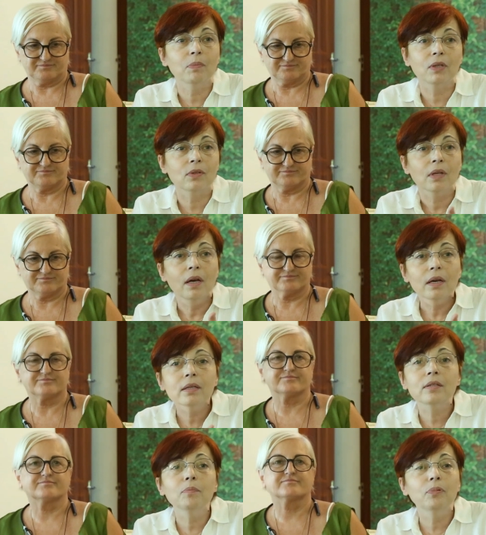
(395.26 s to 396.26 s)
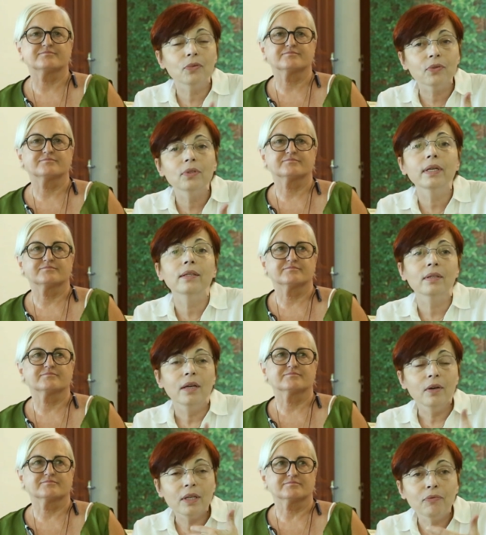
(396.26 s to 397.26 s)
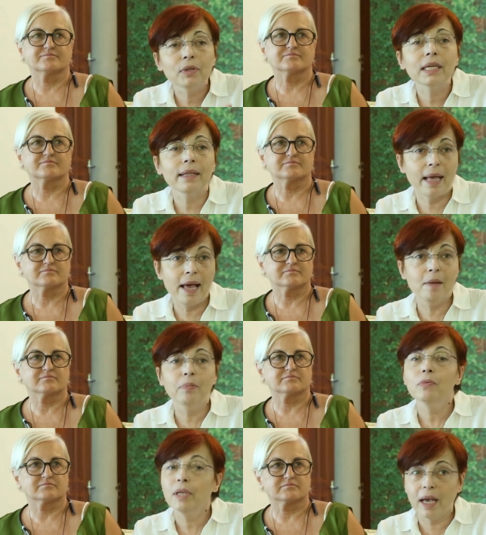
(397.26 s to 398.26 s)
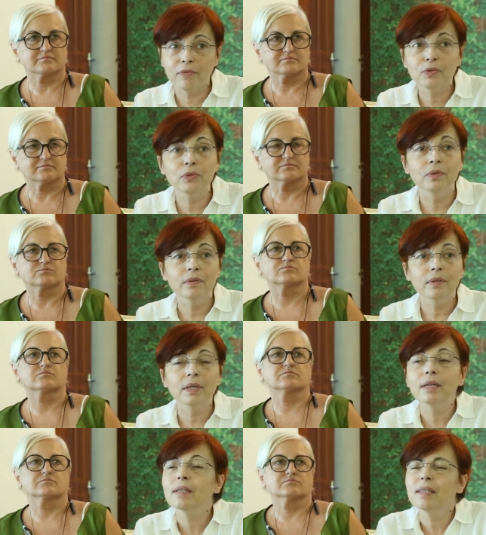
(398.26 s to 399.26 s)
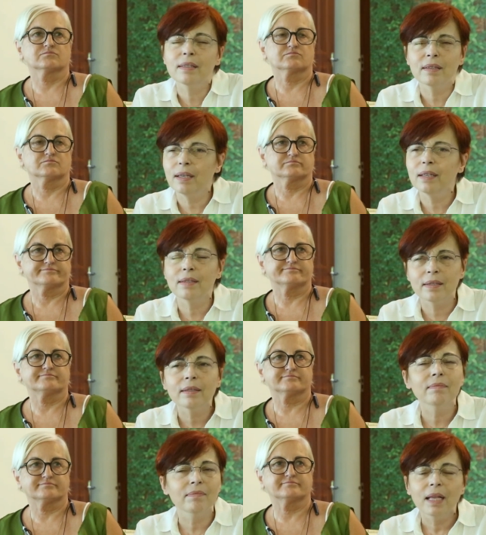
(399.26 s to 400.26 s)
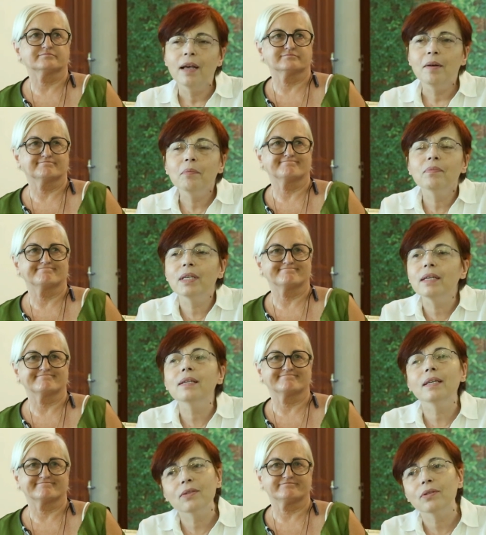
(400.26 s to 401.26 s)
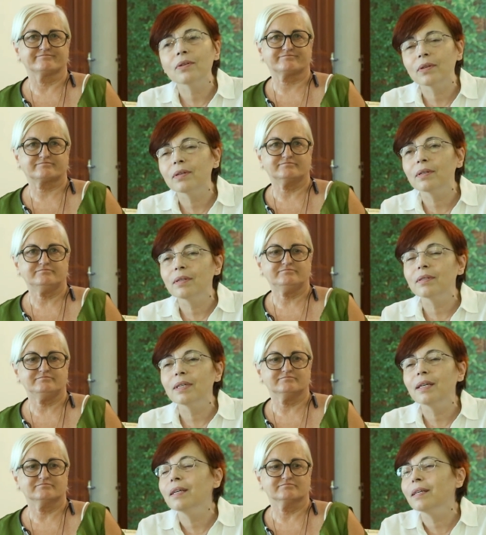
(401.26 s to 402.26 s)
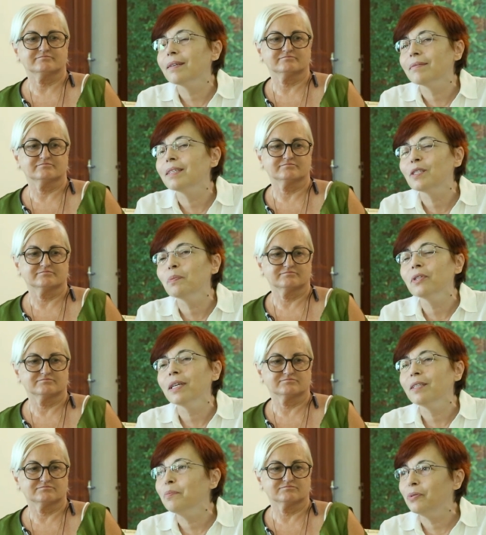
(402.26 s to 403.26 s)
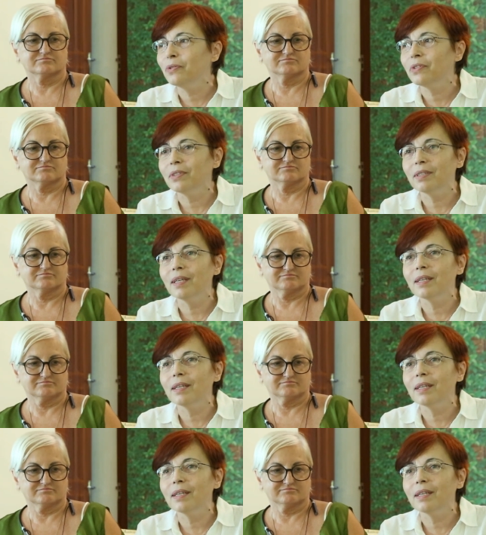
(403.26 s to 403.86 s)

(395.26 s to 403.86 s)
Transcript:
Speaker 1: because it's important that if we can help, we have to. It, it's it's it, it's a, uh, it's more than important.